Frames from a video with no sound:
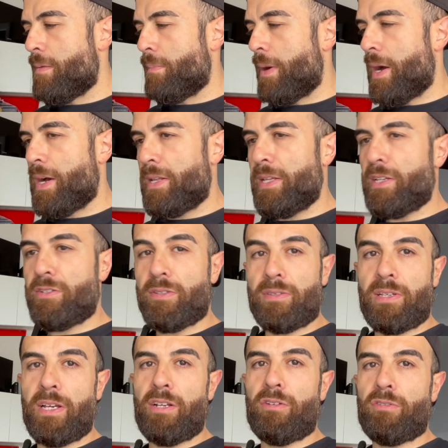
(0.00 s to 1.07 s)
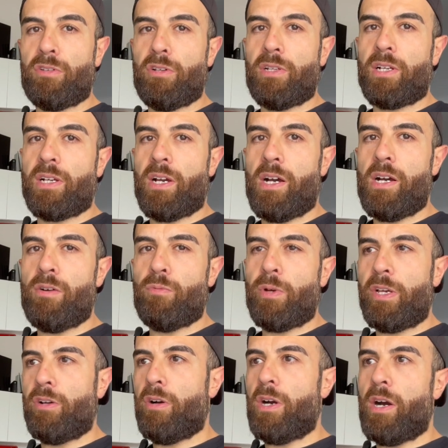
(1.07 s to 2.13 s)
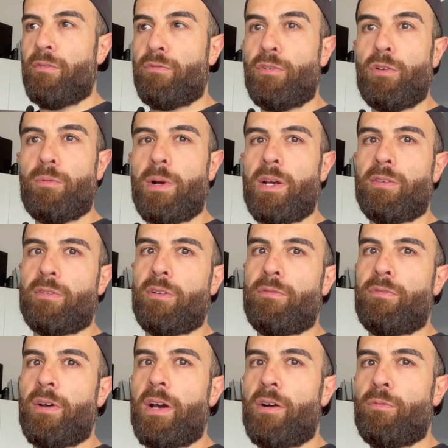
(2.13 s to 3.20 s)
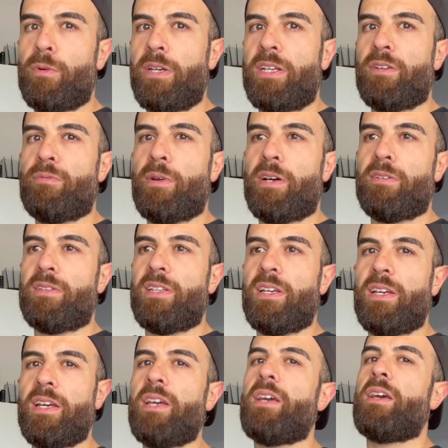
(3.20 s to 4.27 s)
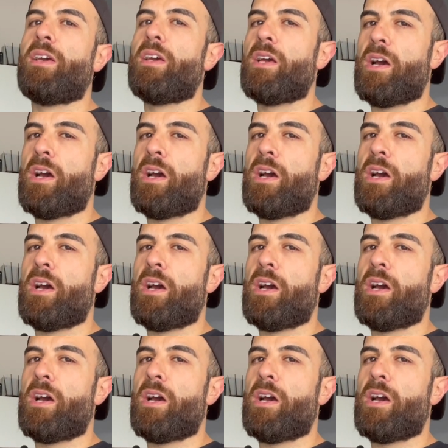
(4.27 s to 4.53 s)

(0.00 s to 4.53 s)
But let's just get onto the car. We got a few ways of how we can route the air.